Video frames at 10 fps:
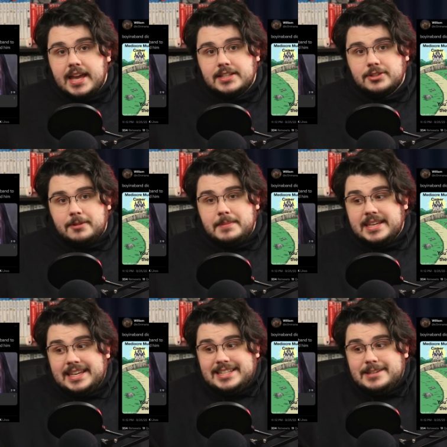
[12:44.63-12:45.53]
and start
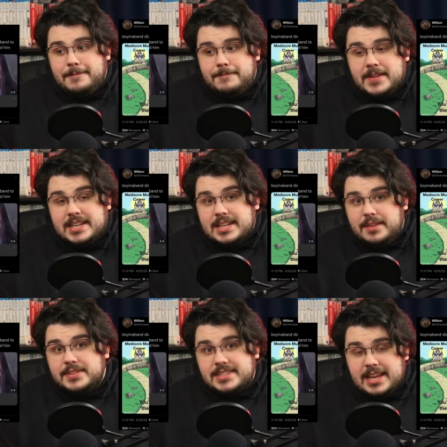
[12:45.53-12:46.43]
making
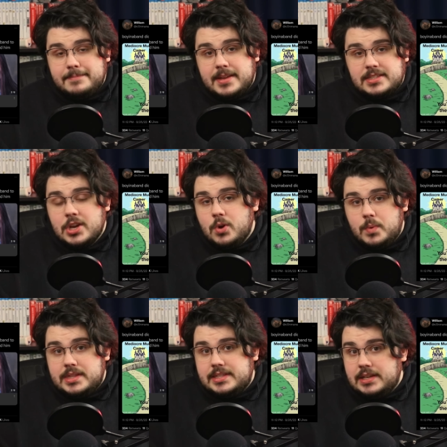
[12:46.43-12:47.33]
definitive statements
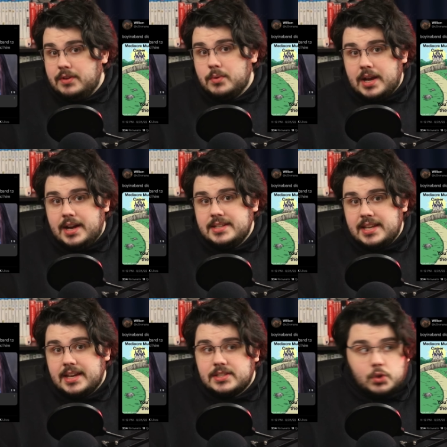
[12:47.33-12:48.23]
with zero
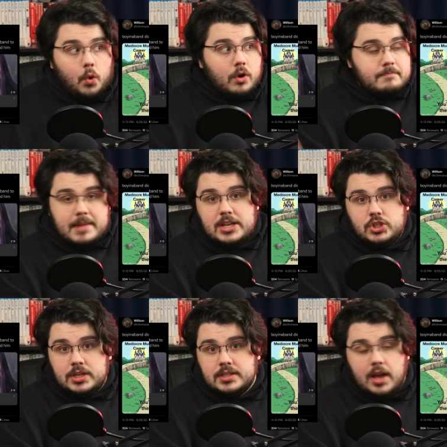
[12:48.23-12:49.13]
context or
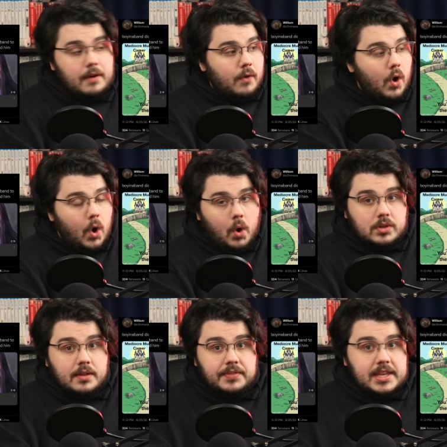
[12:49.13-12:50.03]
mention of
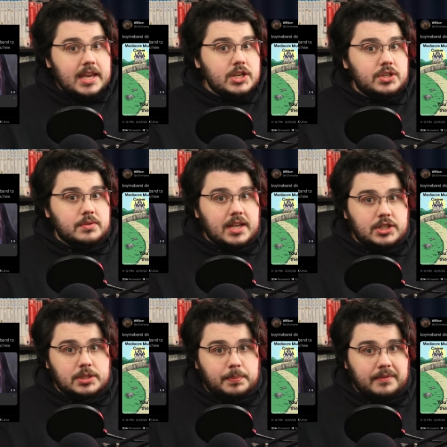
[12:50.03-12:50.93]
all of the issues I just